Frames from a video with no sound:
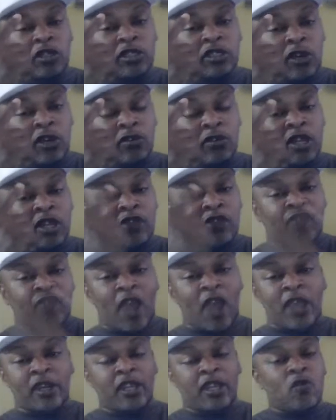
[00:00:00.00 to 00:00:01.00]
on this
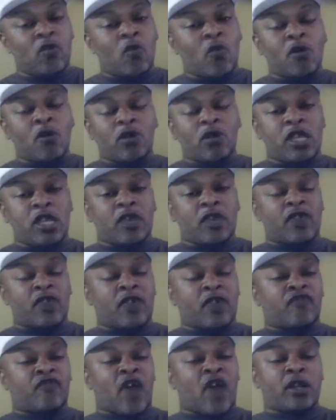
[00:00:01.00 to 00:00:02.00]
fighter. He won't give
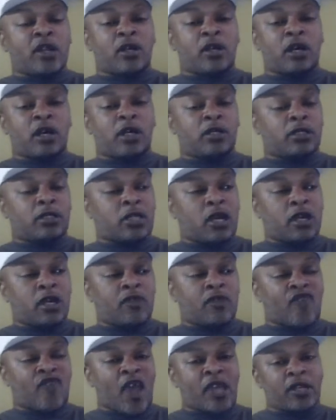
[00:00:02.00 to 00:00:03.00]
that fighter, the
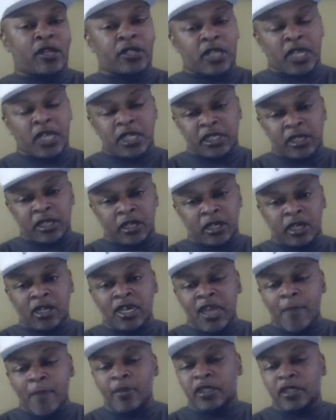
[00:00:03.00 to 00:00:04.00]
other fighter, to his
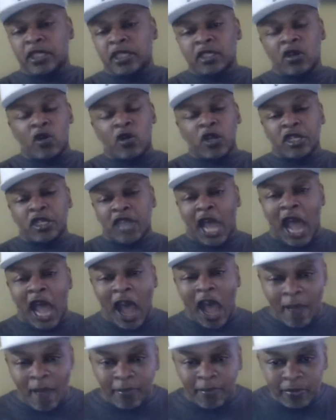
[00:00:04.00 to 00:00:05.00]
nemesis or his
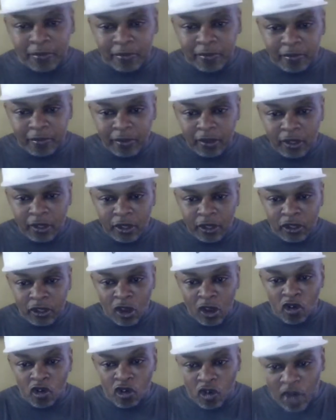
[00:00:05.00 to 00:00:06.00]
op,
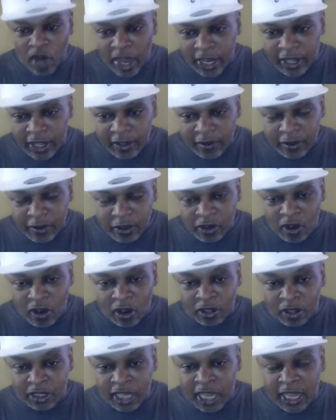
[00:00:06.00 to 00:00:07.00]
no credit. You know
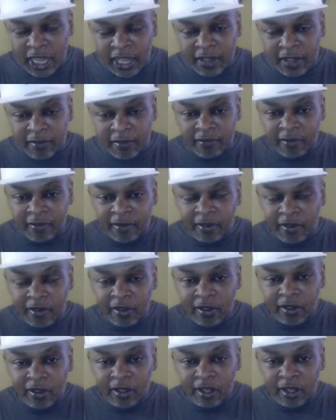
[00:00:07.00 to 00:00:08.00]
what I'm saying?
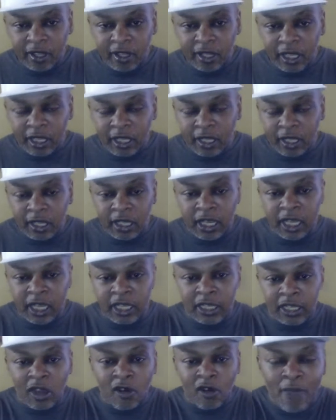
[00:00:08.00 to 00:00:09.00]

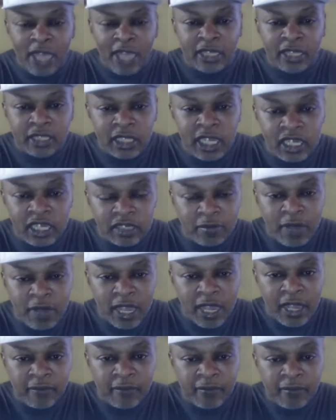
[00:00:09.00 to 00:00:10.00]
It don't make sense,
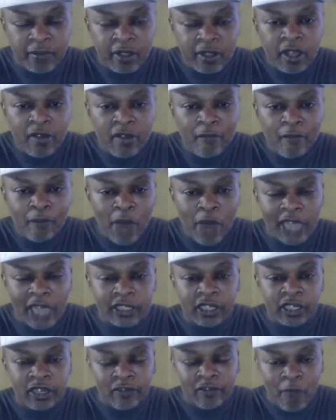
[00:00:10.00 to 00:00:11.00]
man.
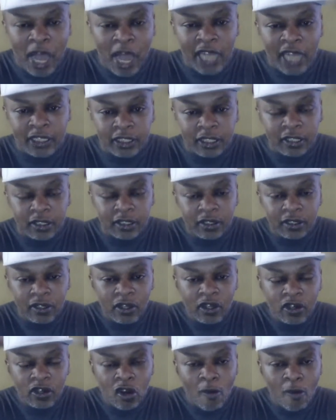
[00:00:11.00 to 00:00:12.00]
Boxing is boxing,
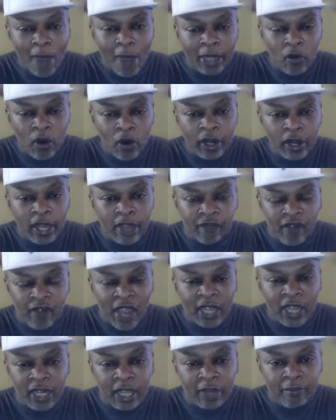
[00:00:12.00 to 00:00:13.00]
no matter where they
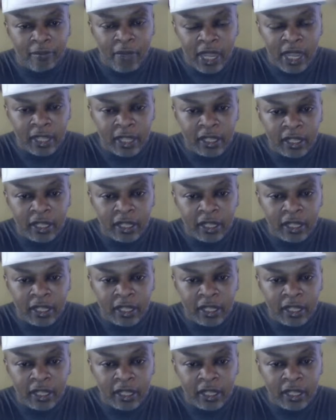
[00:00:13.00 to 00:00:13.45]
fight at, man.